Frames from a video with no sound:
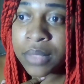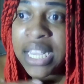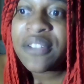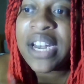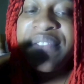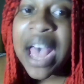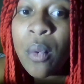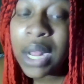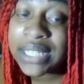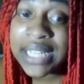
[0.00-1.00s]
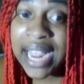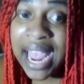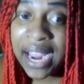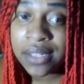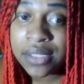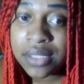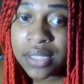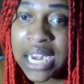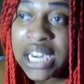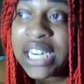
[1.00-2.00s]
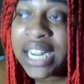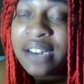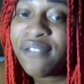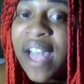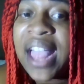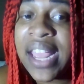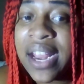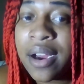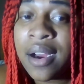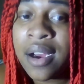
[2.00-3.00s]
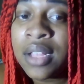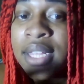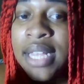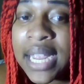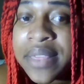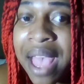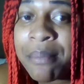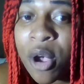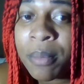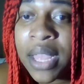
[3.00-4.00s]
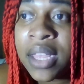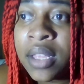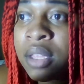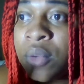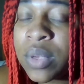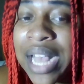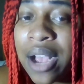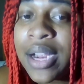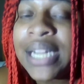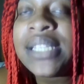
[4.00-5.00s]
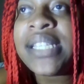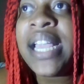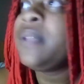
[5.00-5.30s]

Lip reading: if that was the case and he didn't violate her in that moment without her consent,